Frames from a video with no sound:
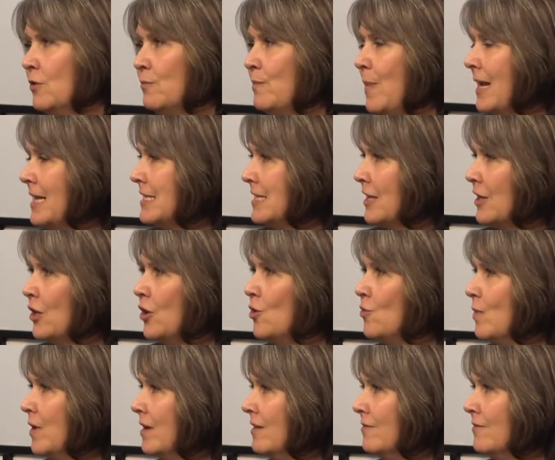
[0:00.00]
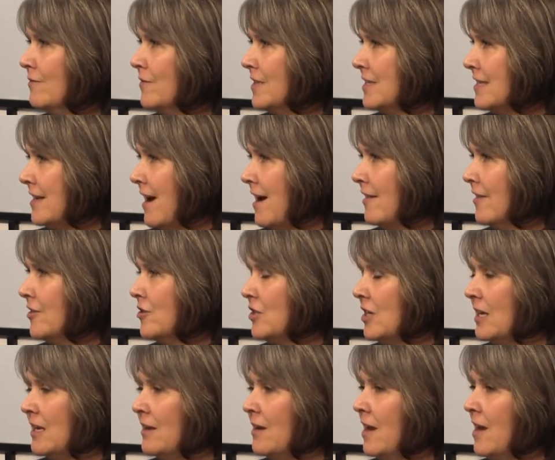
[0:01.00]
Basic human
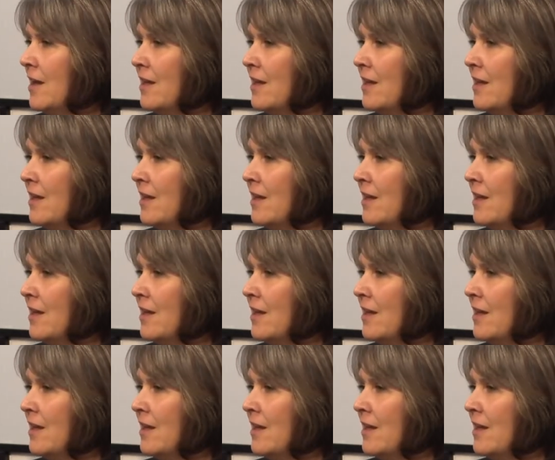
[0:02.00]
physiology.